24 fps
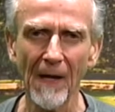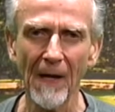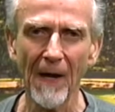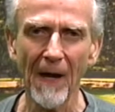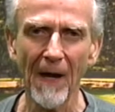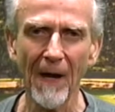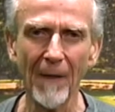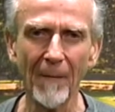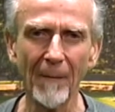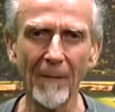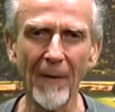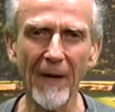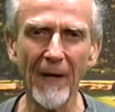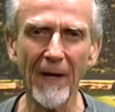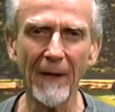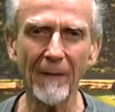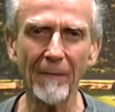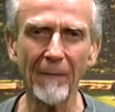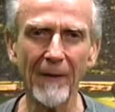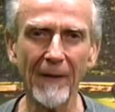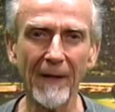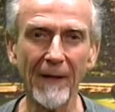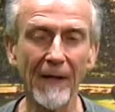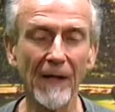may
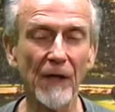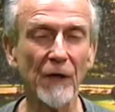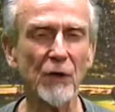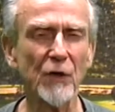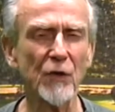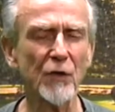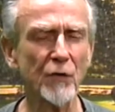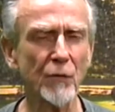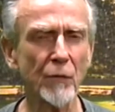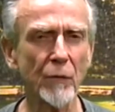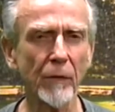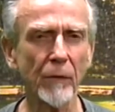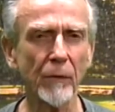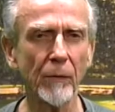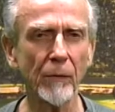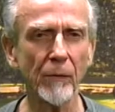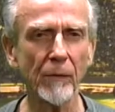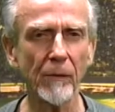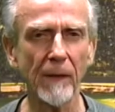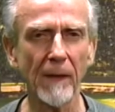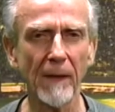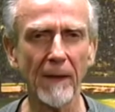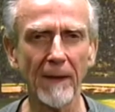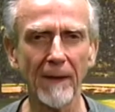be
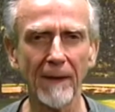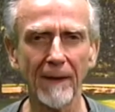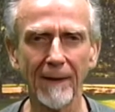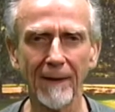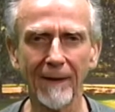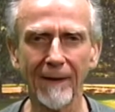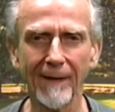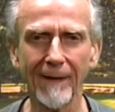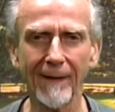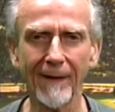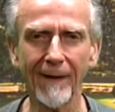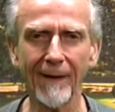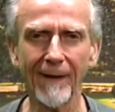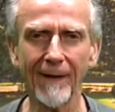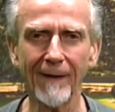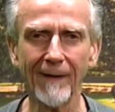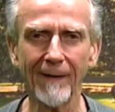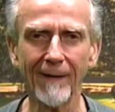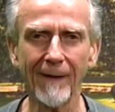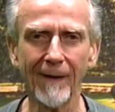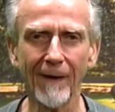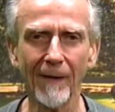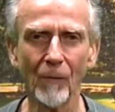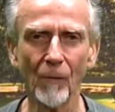construed in
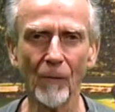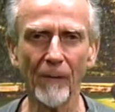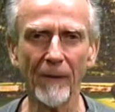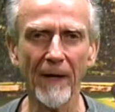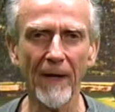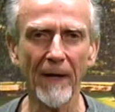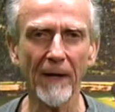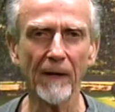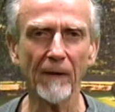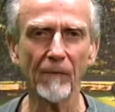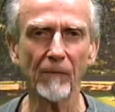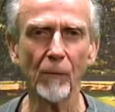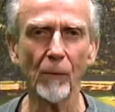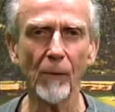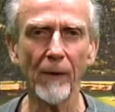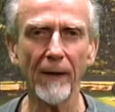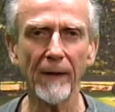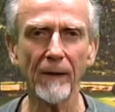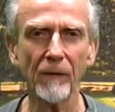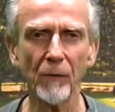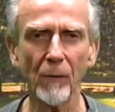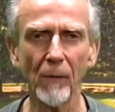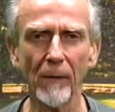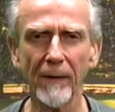a negative
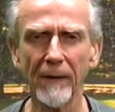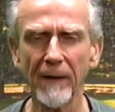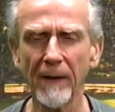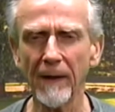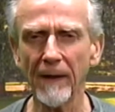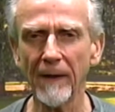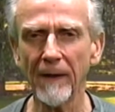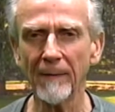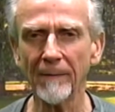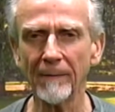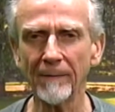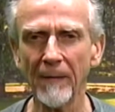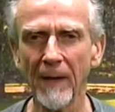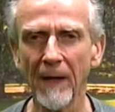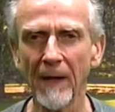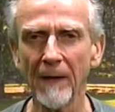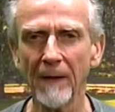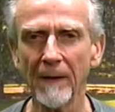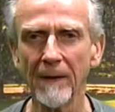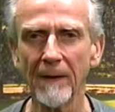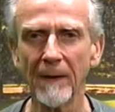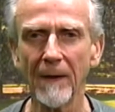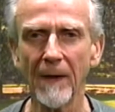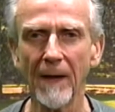way toward him
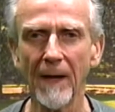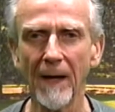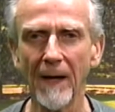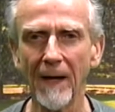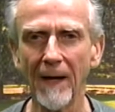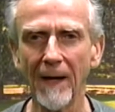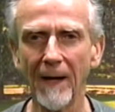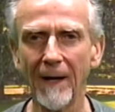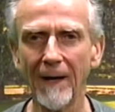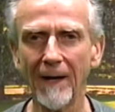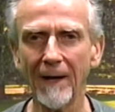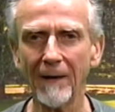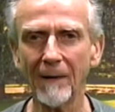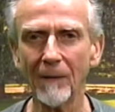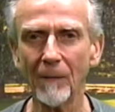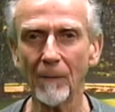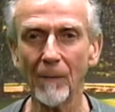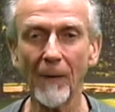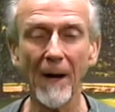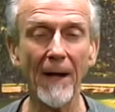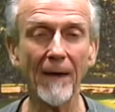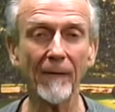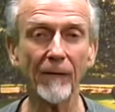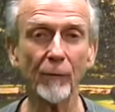
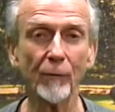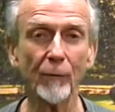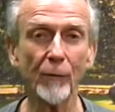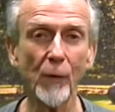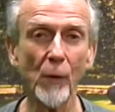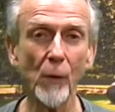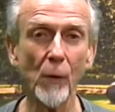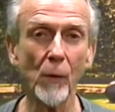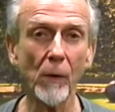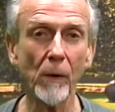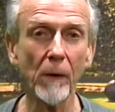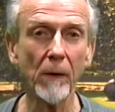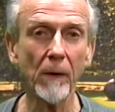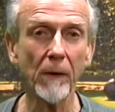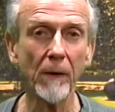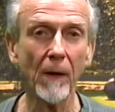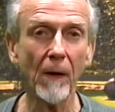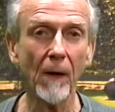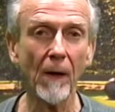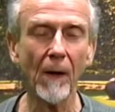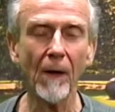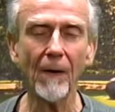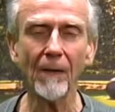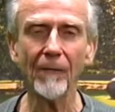by the viewer,
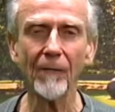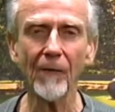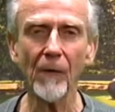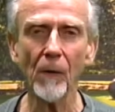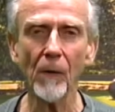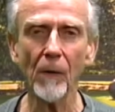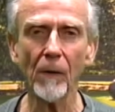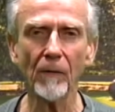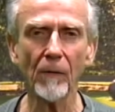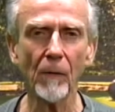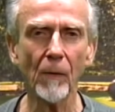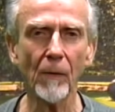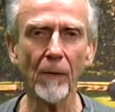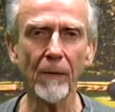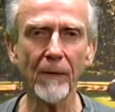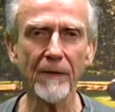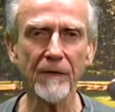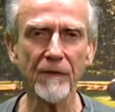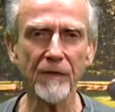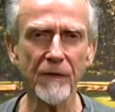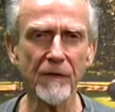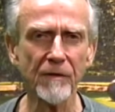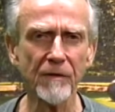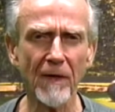although, of
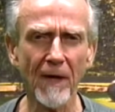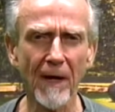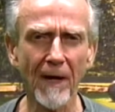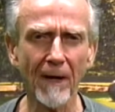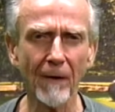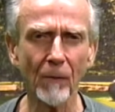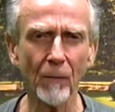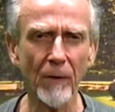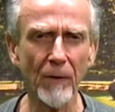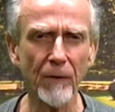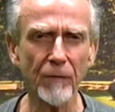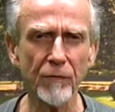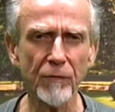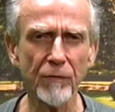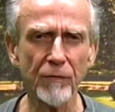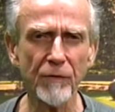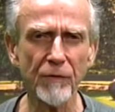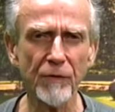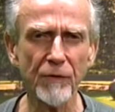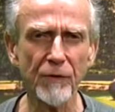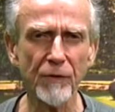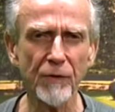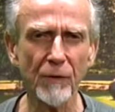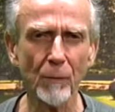course, Sister
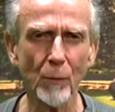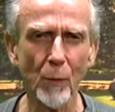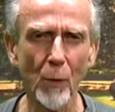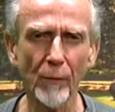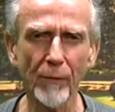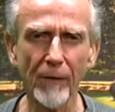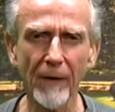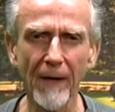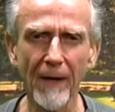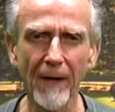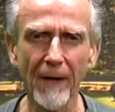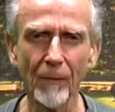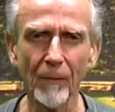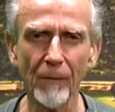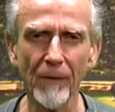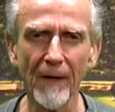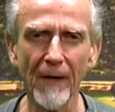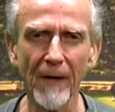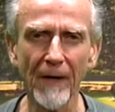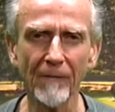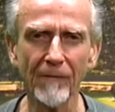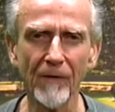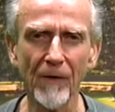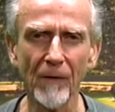Aloysius Bouvier would
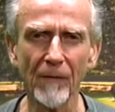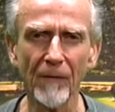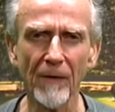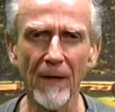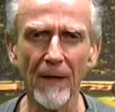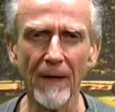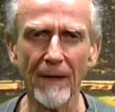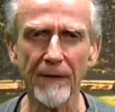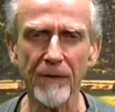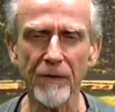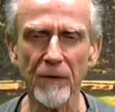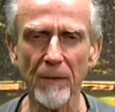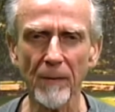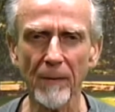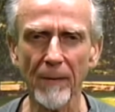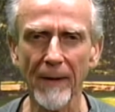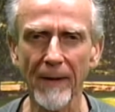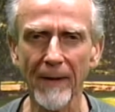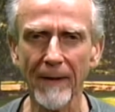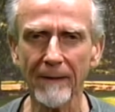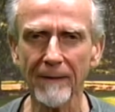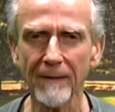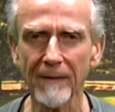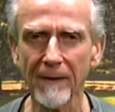have no knowledge
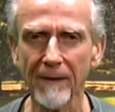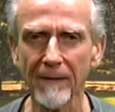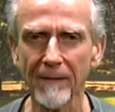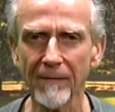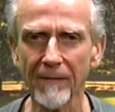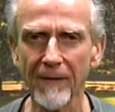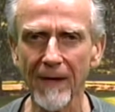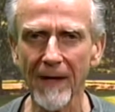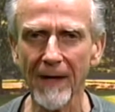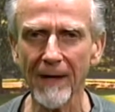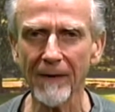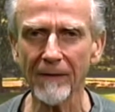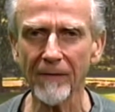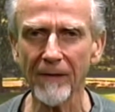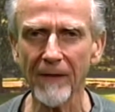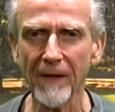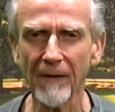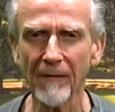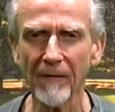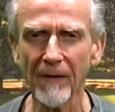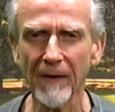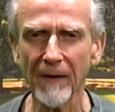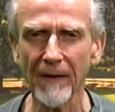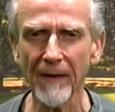about that or
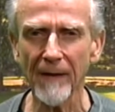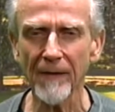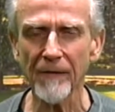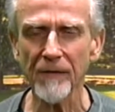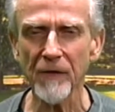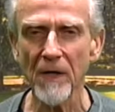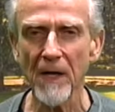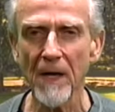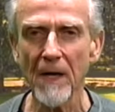anything else.